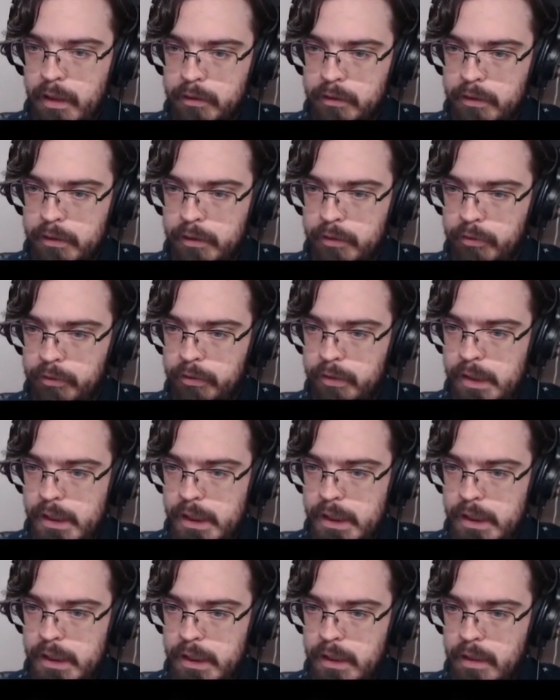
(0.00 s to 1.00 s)
click on
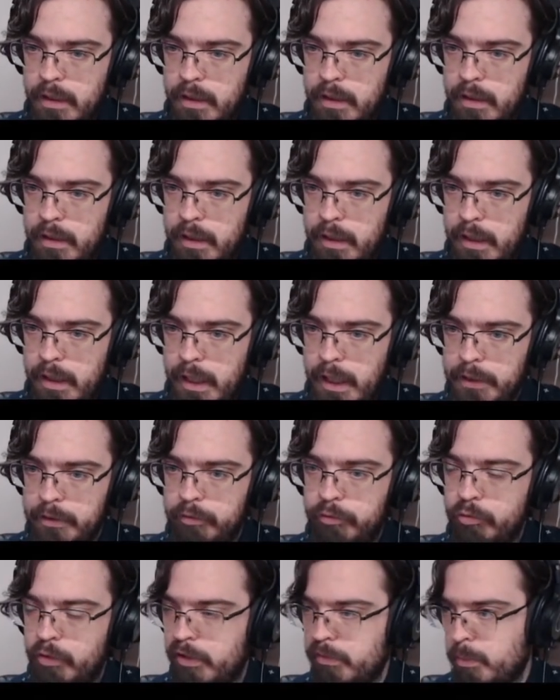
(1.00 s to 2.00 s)
the add
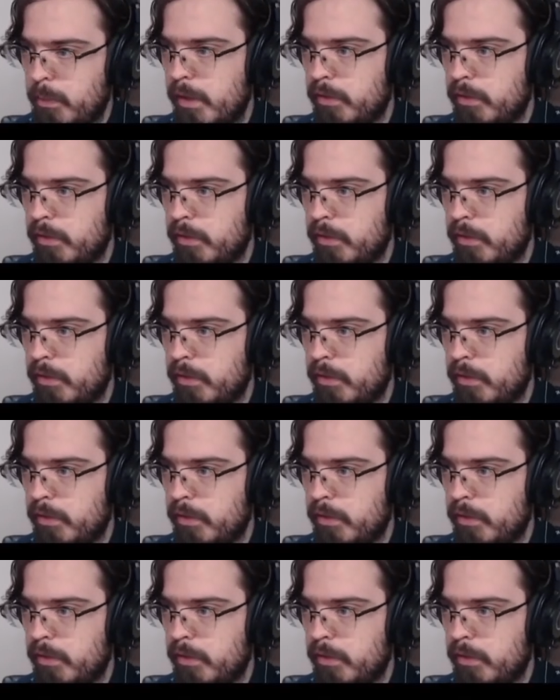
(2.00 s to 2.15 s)
address